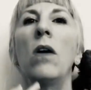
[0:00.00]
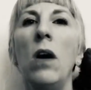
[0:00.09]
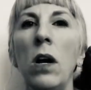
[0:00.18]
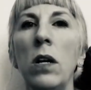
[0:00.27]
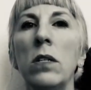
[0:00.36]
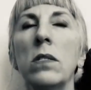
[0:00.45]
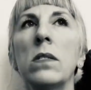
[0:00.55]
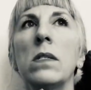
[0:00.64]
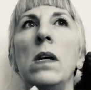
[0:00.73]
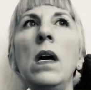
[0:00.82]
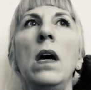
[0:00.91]

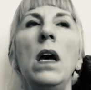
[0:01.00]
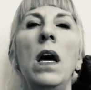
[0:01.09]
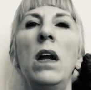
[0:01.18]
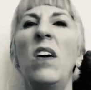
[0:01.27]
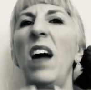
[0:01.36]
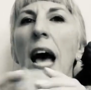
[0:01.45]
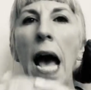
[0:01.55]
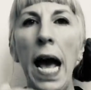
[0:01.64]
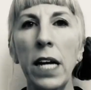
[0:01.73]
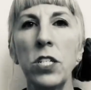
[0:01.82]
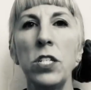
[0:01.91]
hearts and our
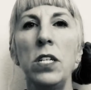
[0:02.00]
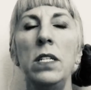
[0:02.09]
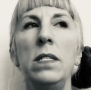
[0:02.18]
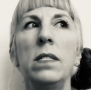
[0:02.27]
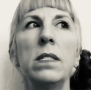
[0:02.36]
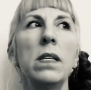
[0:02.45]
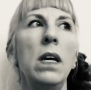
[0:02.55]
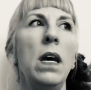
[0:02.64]
actions,